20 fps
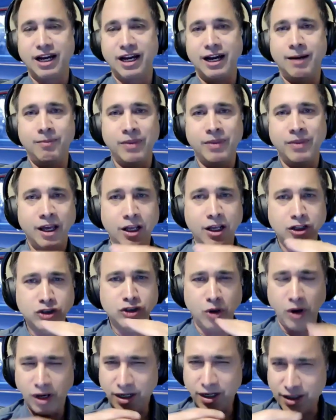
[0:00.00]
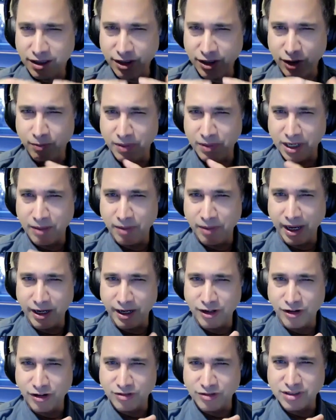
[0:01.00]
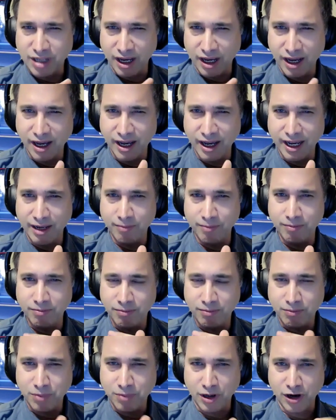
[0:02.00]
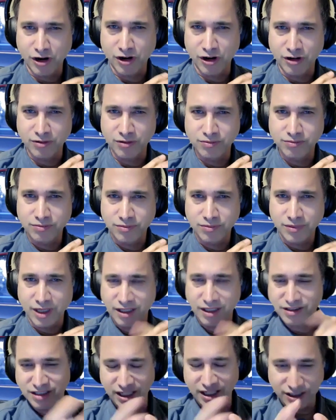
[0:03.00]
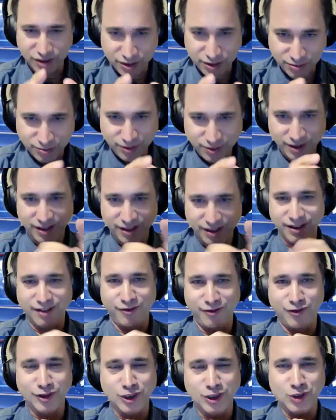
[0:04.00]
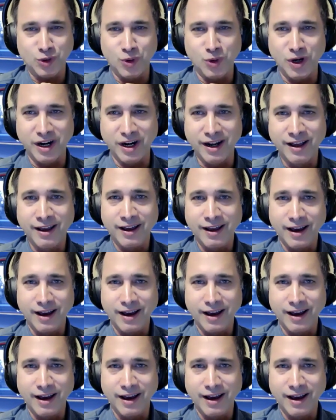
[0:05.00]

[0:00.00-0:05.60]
Um, talk a little bit about your time per CASIS uh, for short,